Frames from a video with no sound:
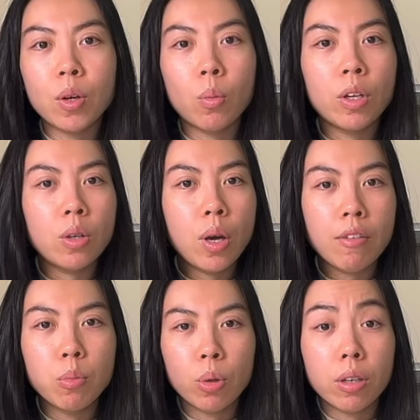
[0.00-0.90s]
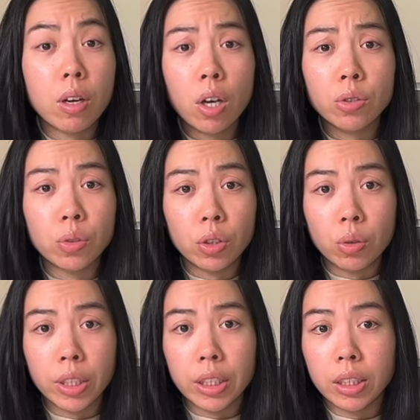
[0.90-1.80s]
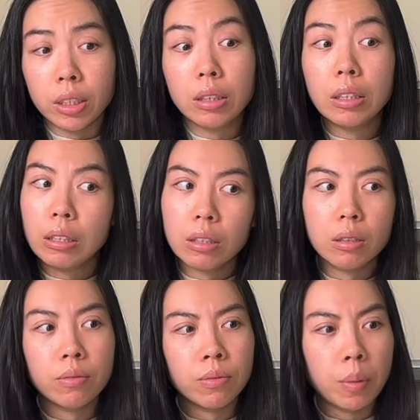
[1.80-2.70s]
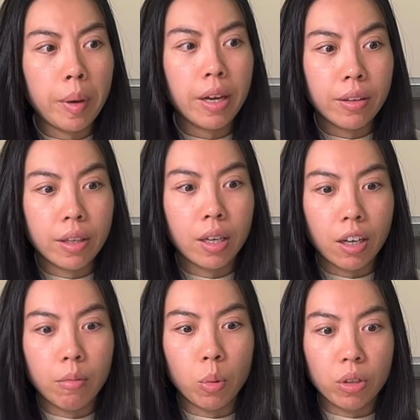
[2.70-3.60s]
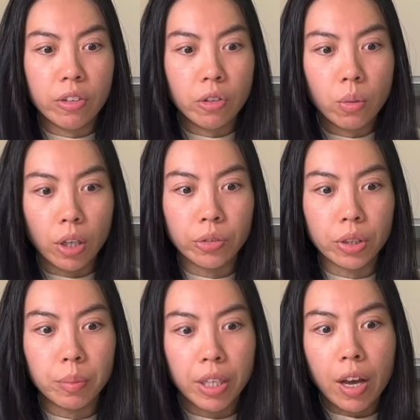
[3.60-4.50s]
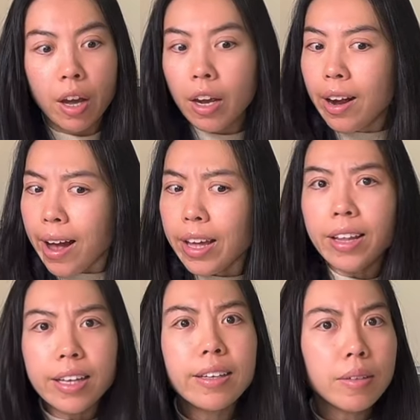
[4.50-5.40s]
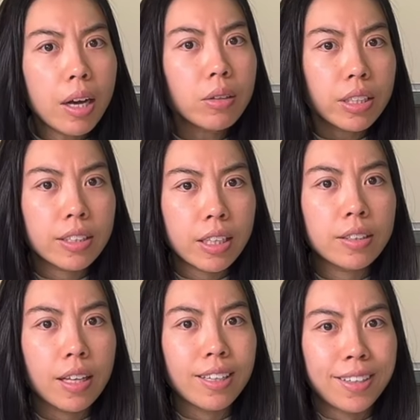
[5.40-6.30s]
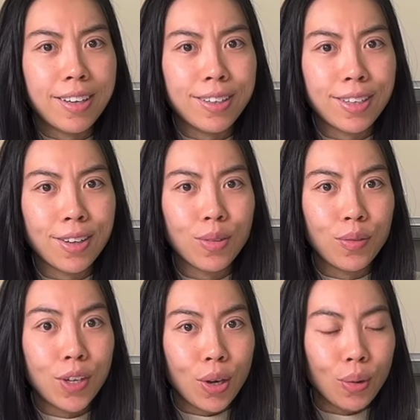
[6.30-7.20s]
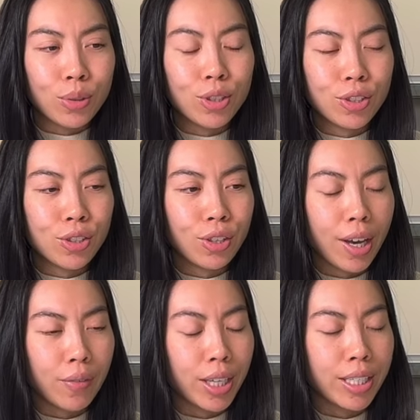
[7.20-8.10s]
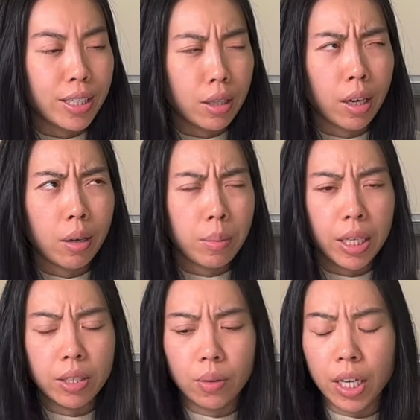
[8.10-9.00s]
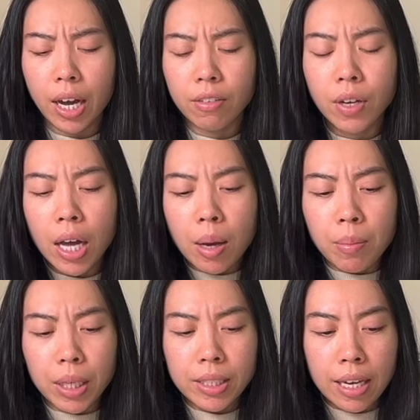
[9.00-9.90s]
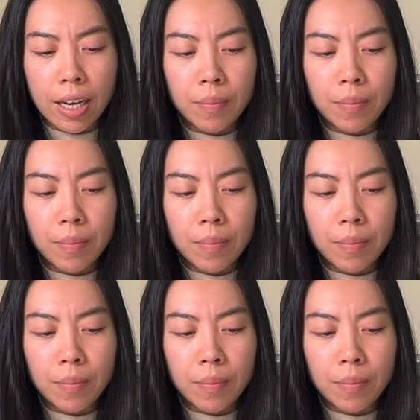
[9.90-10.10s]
When you have more than 100 Hoyas, for me, I think I have more than 200, but I'll discuss that in another video just to have an idea how many do I have. But